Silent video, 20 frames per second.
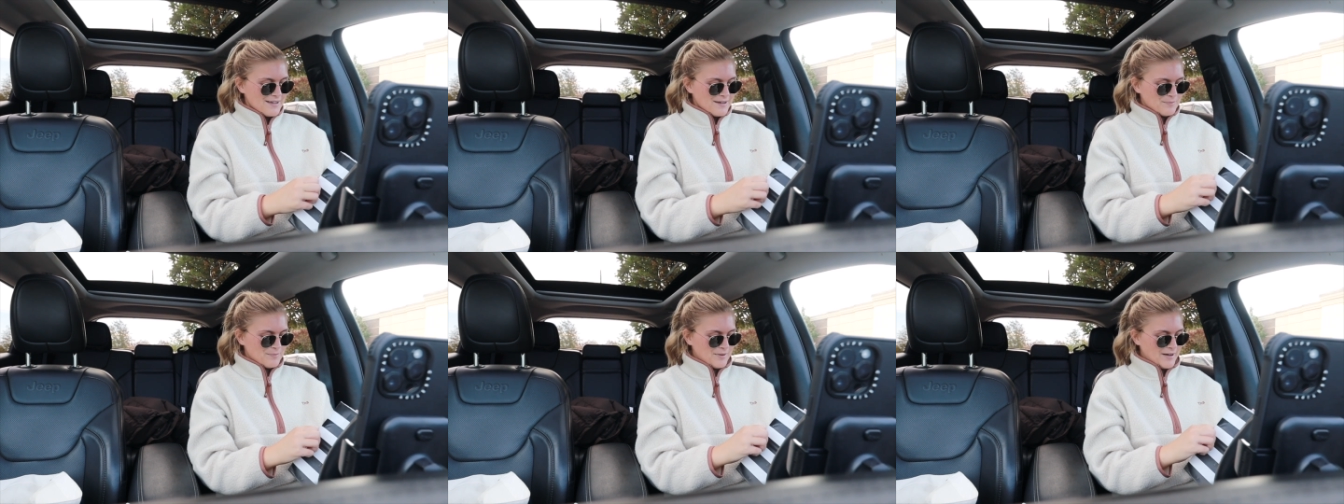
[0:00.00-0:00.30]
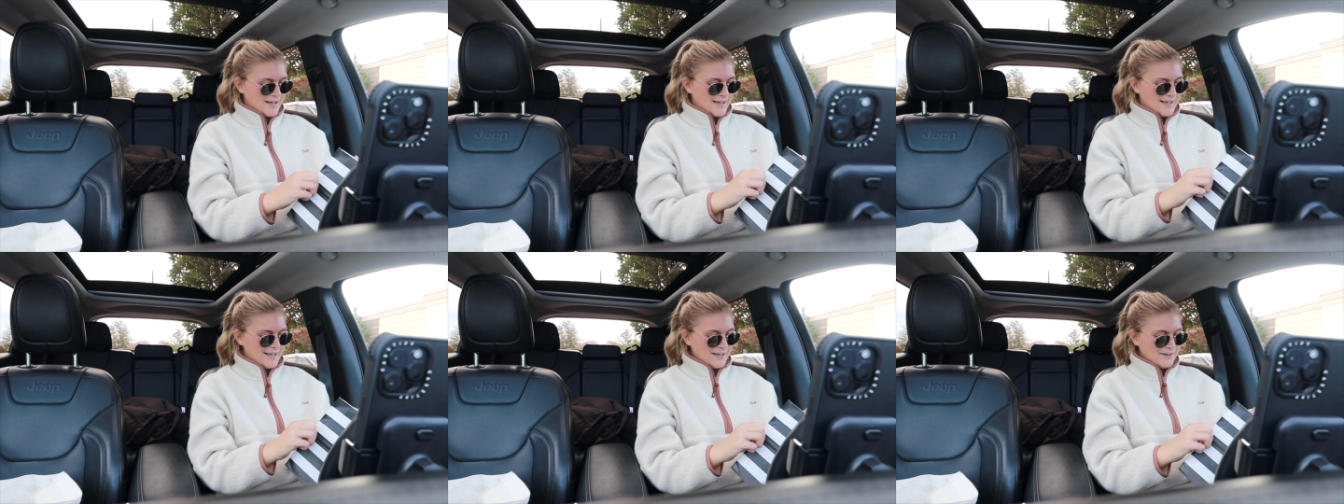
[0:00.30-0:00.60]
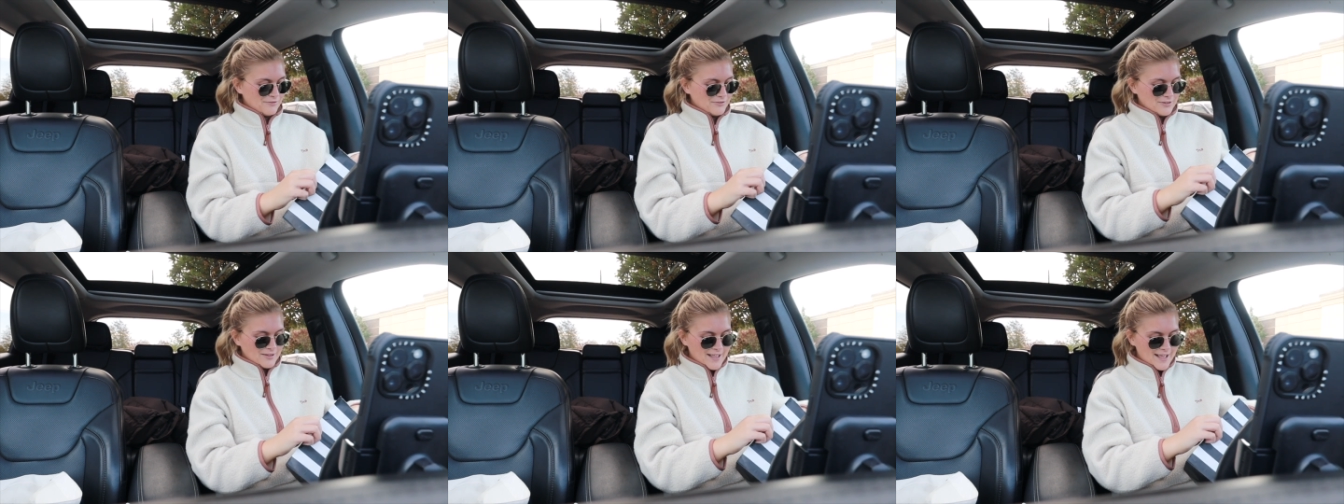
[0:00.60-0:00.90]
but
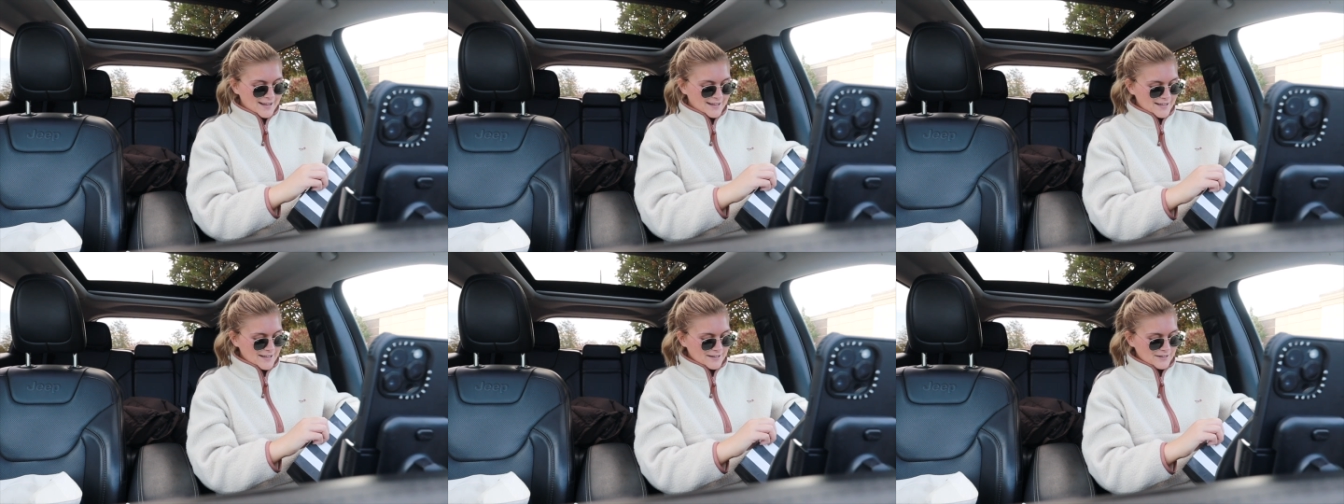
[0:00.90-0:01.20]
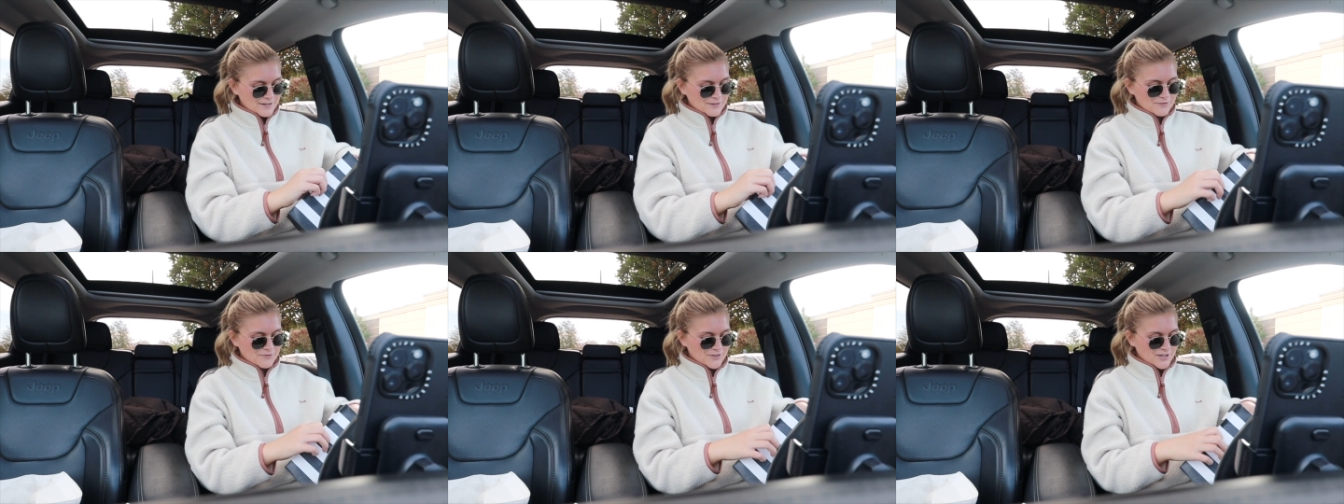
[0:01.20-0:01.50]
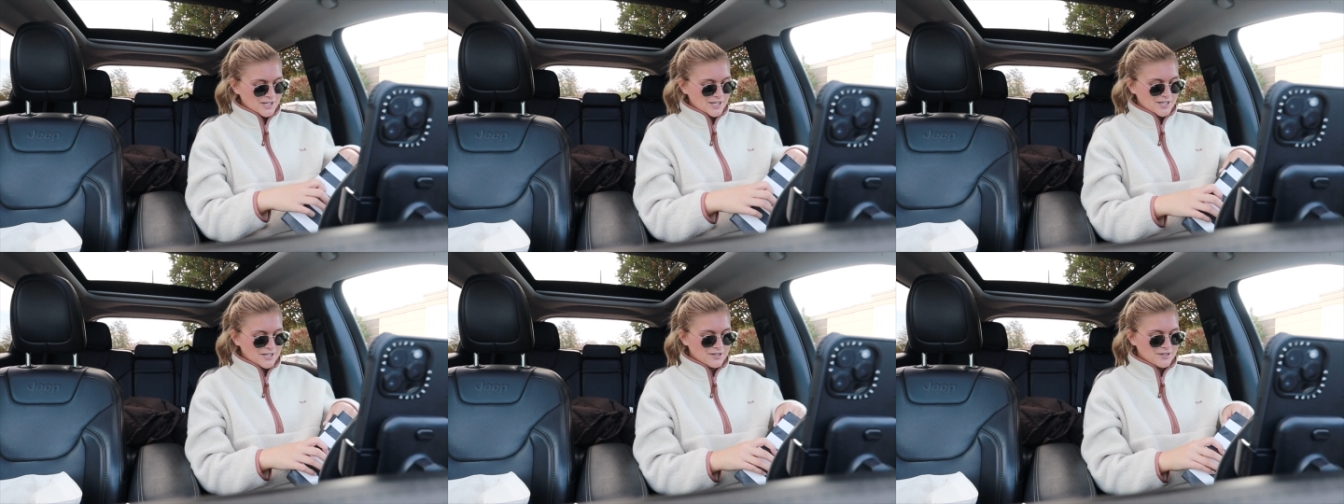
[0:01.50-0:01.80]
if you like it, good for
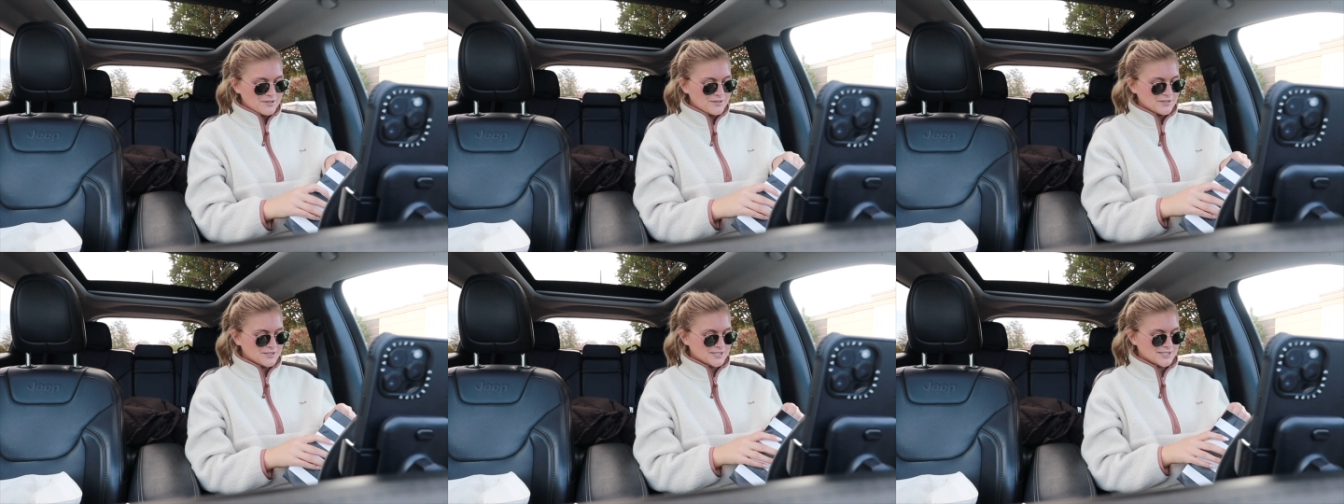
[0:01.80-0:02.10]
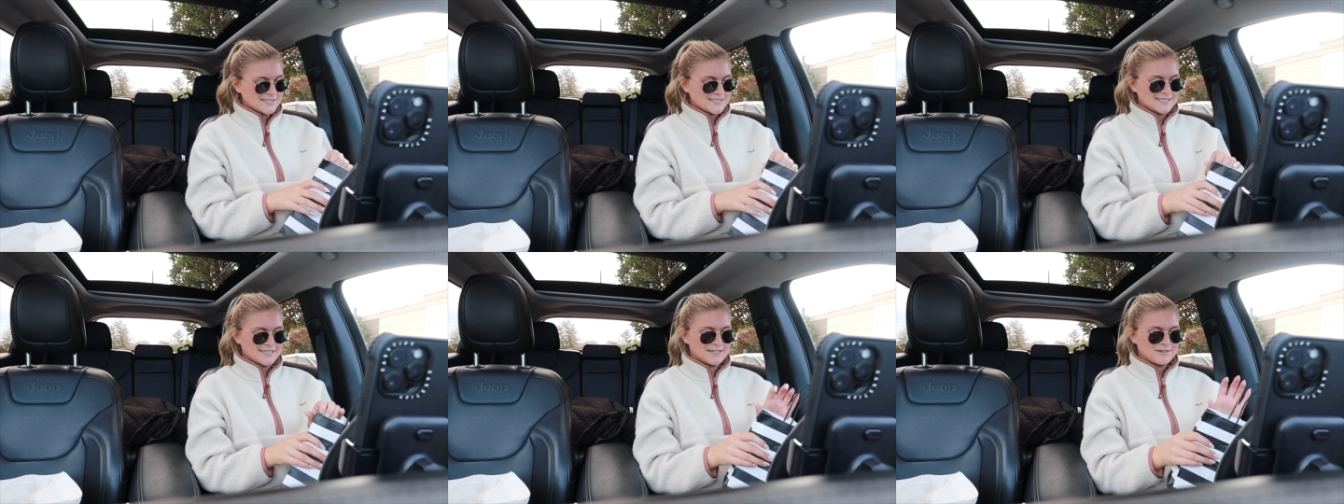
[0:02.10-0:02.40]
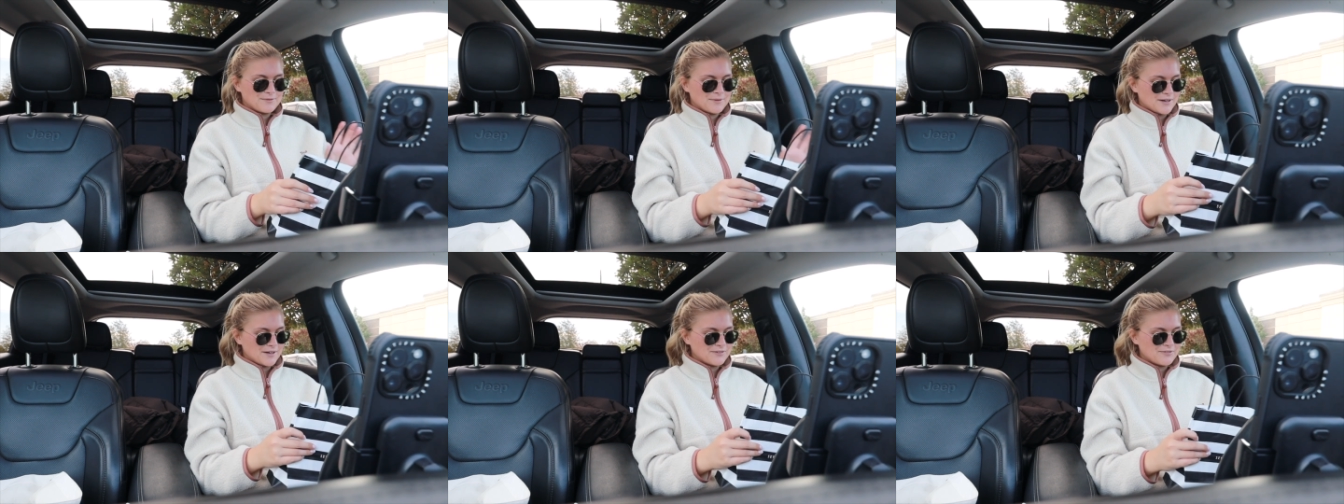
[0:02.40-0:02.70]
you. It just
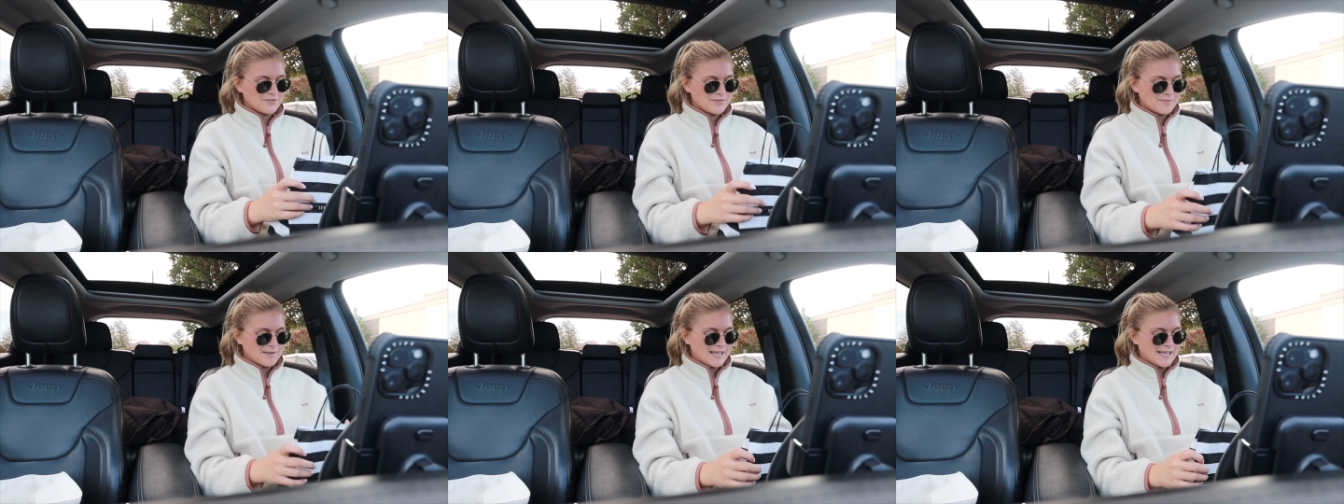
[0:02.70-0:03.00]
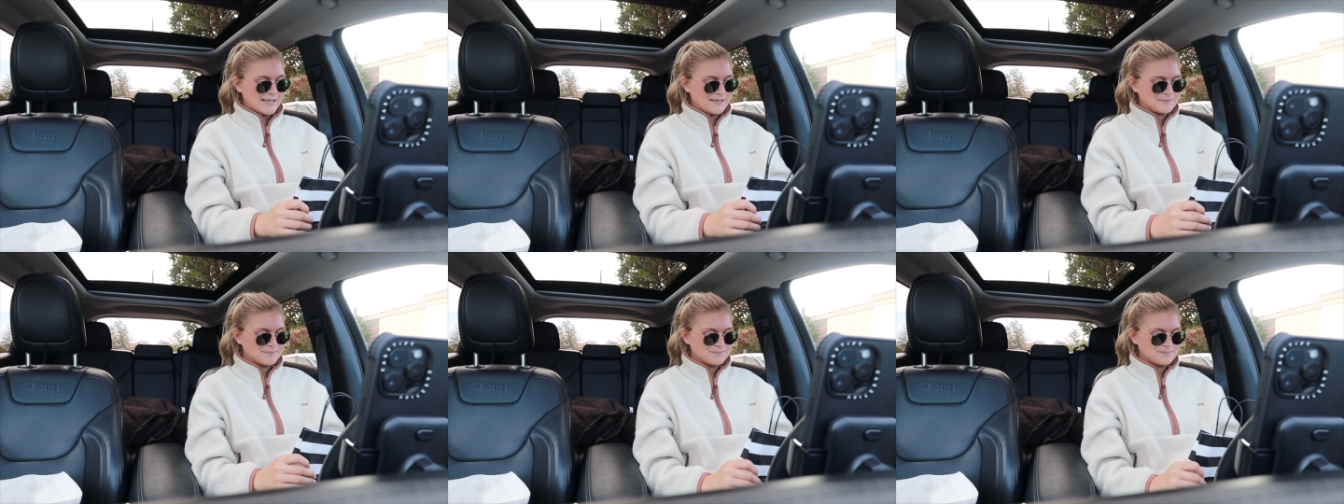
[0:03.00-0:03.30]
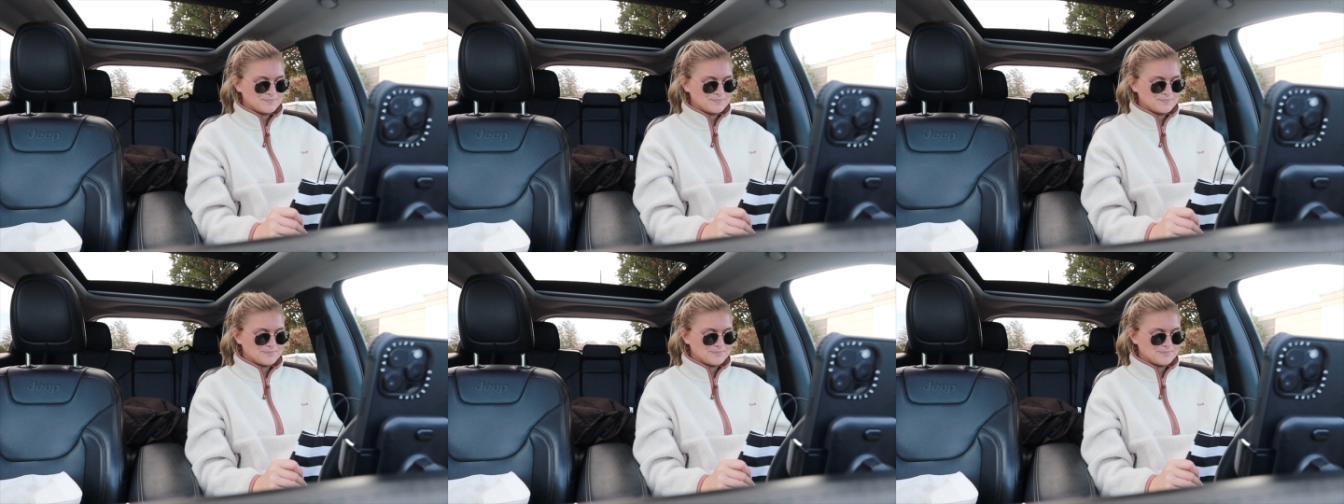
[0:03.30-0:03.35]
didn't work for me.